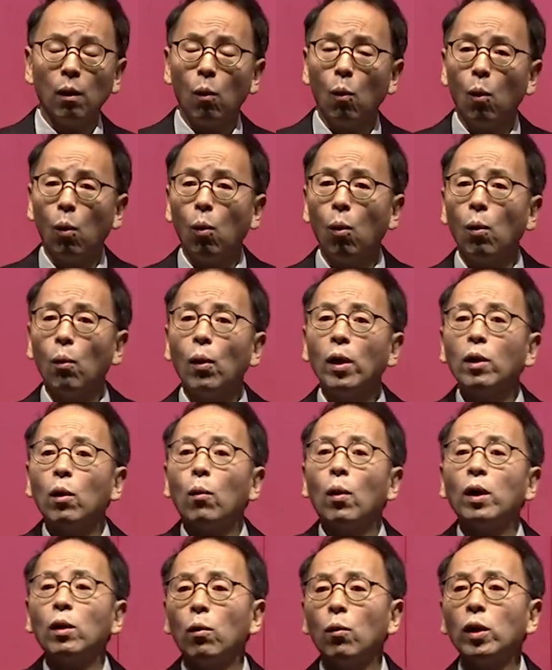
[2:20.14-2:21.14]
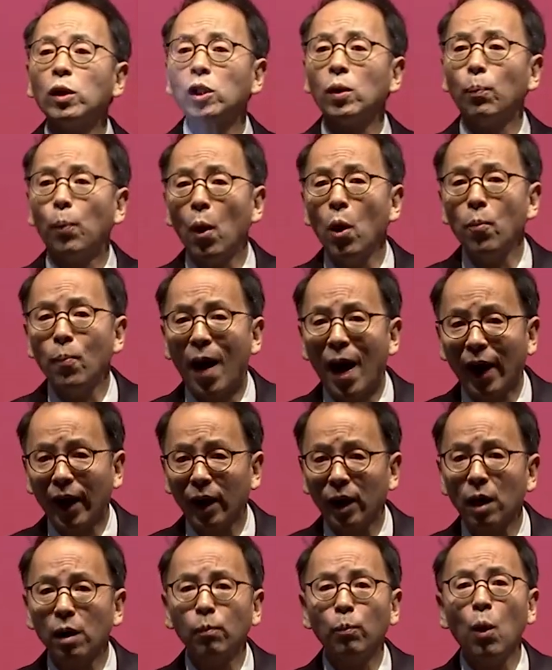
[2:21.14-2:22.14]
What's a bull market?
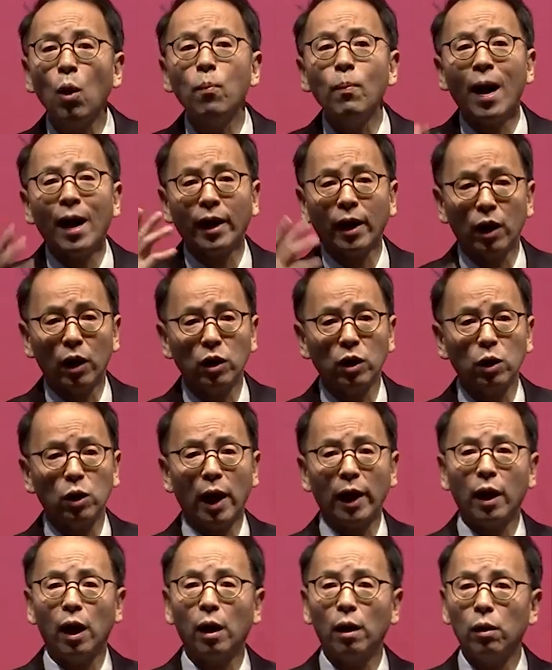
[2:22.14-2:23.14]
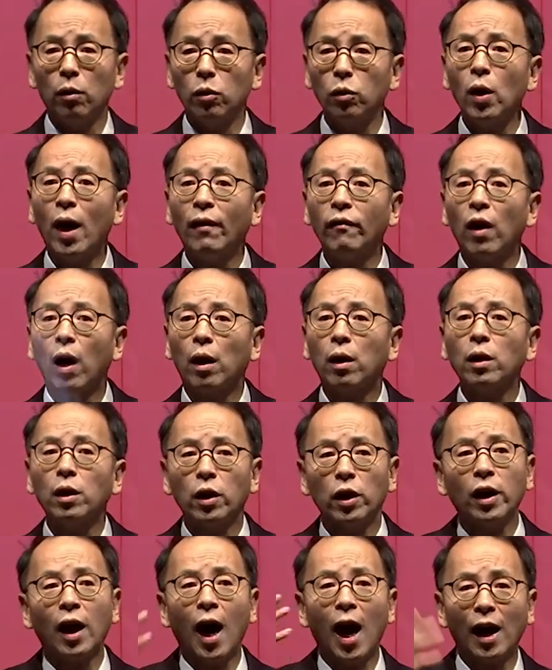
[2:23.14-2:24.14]
The bull market is that you have a good
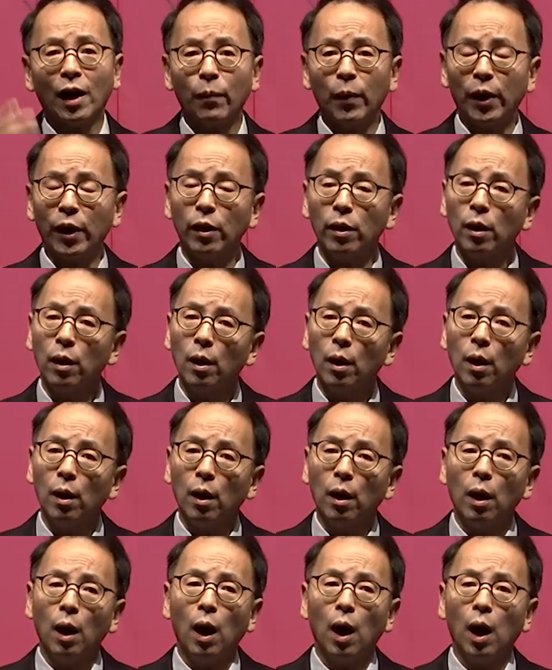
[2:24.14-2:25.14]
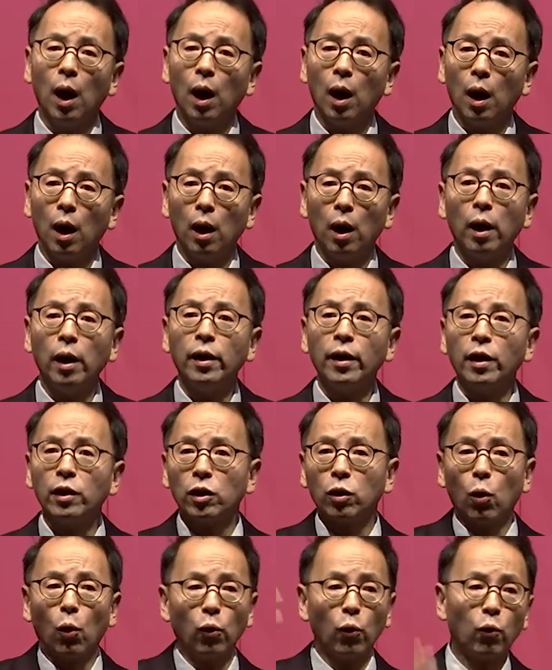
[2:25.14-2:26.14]
economy, earnings
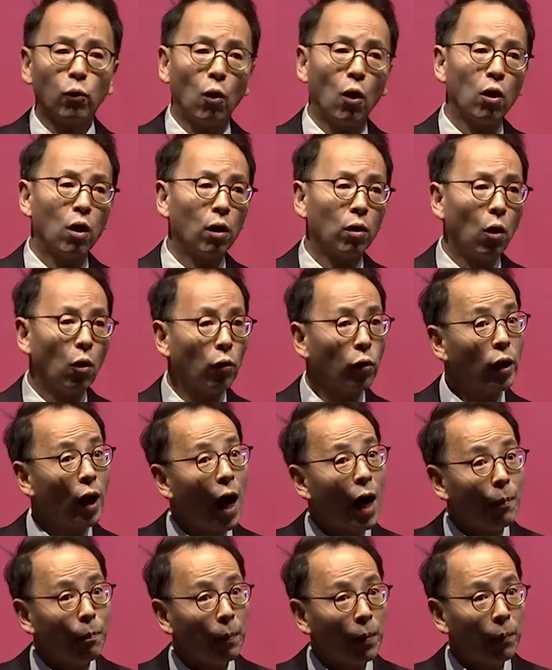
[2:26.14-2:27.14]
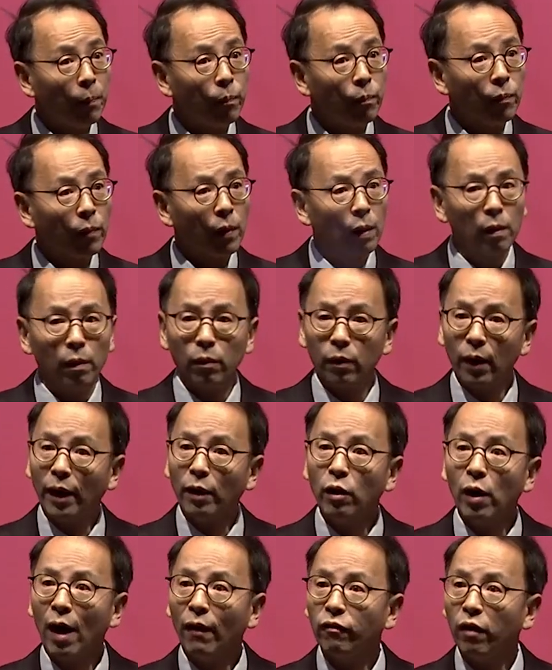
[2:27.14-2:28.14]
going up, then
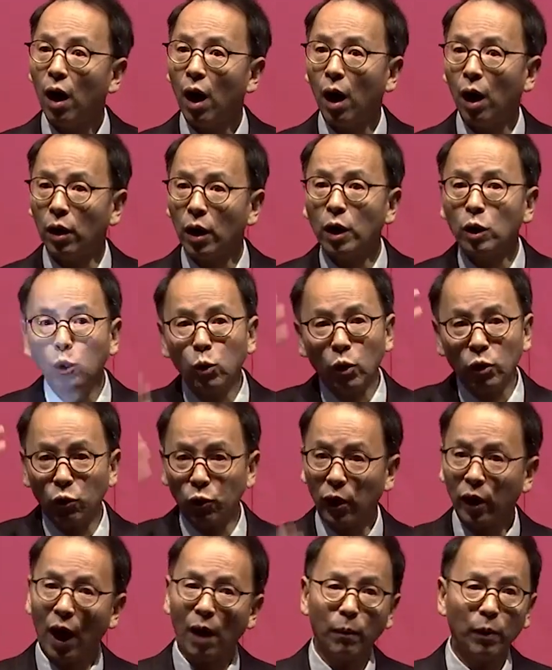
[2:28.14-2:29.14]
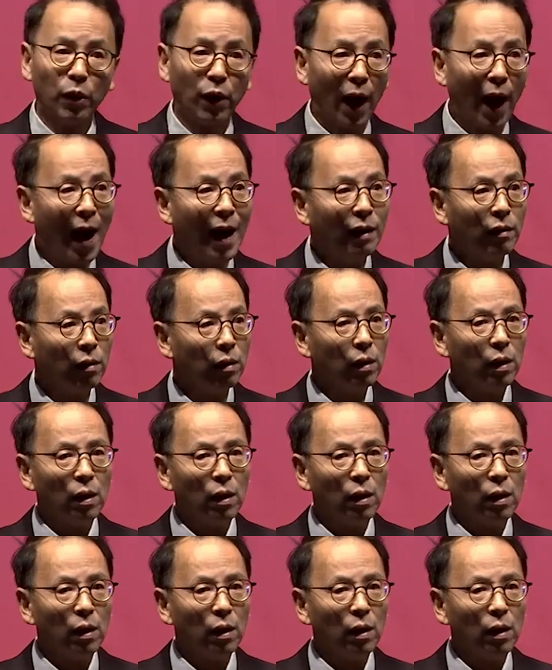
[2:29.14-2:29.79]
you have interest rate coming down.